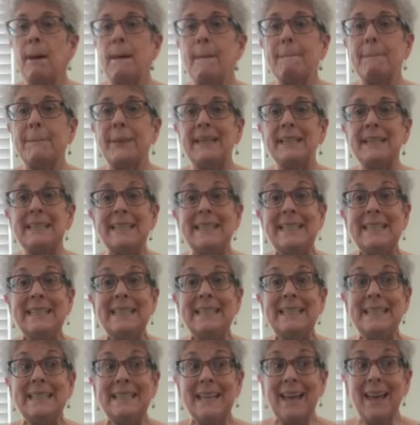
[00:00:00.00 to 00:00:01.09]
But
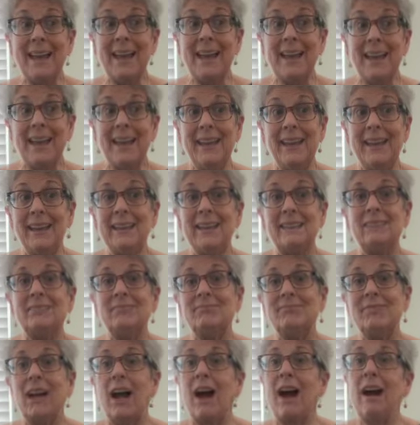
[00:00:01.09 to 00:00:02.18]
today,
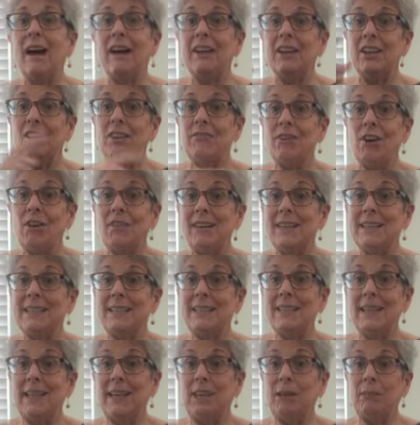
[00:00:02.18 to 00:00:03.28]
you've already
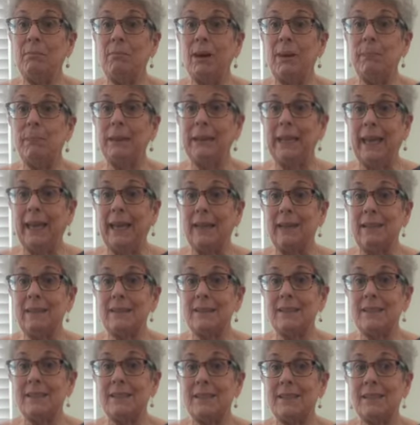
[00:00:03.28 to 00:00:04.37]
seen my
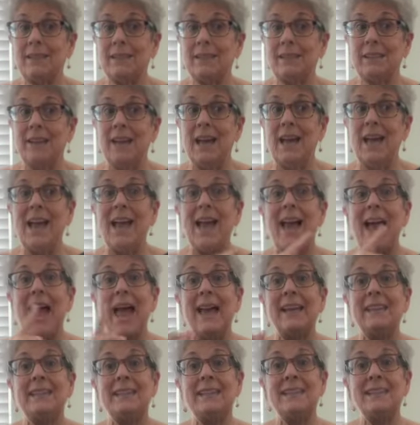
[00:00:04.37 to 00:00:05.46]
plants,
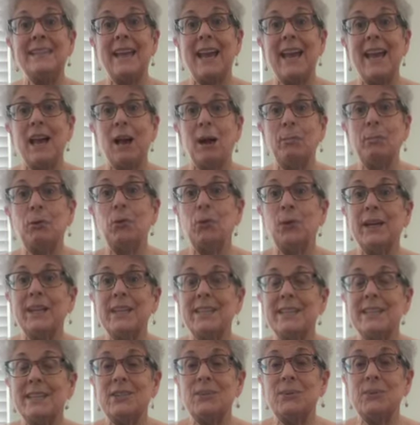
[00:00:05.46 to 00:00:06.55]
and today I'm going
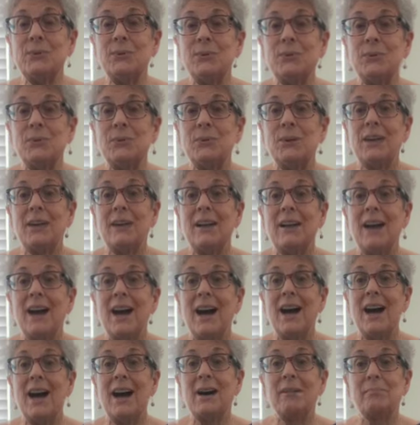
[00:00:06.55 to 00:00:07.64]
to
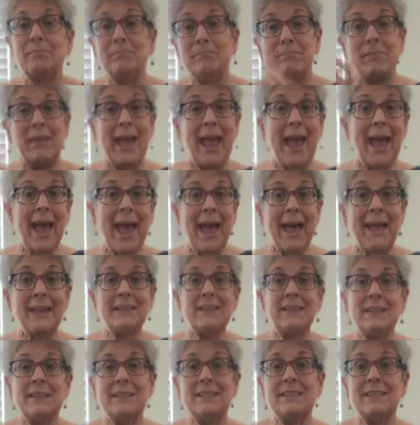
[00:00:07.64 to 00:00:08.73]
add
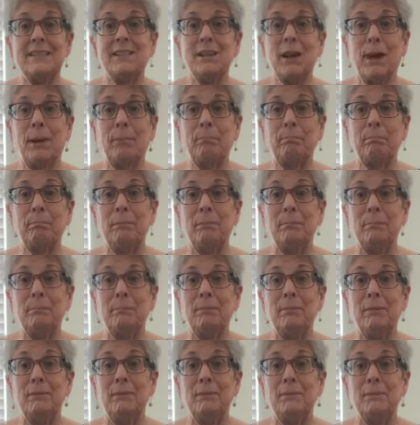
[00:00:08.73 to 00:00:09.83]
some
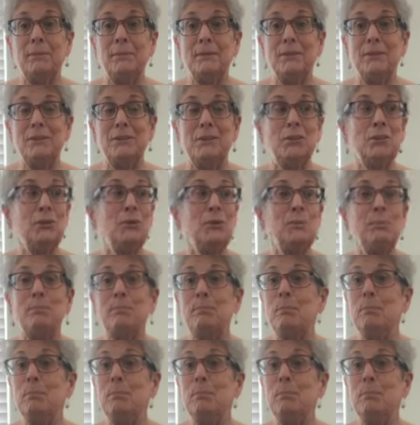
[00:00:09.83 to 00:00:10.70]
new